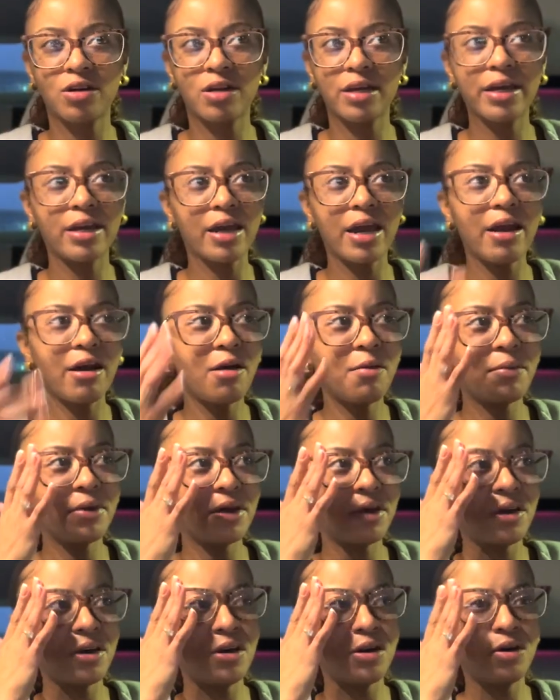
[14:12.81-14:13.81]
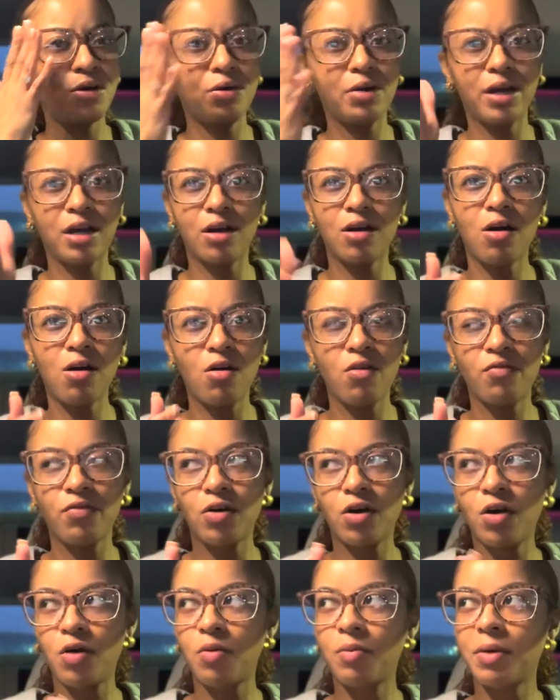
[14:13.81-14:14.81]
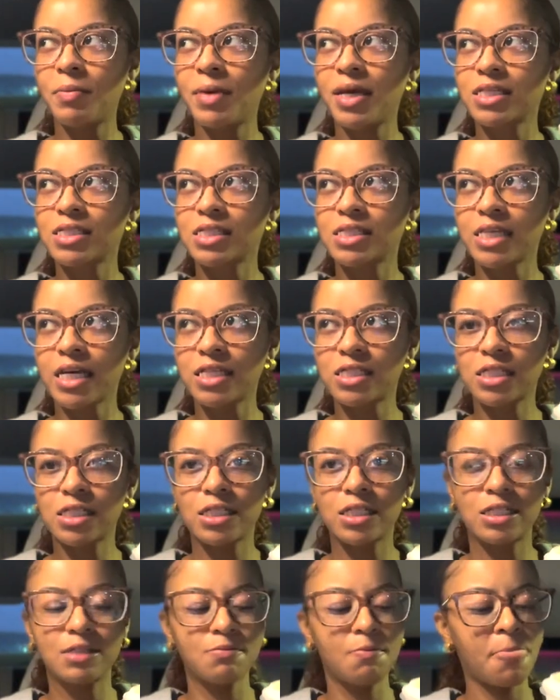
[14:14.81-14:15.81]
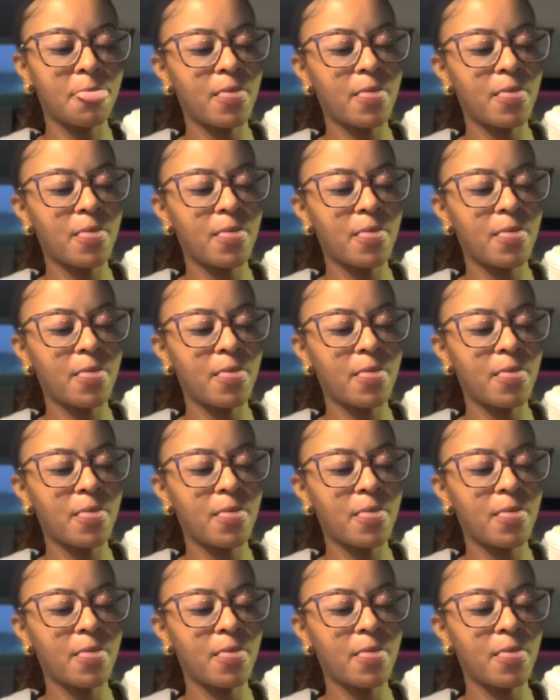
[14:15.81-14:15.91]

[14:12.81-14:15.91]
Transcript: caramel and cold foam, it makes it taste good.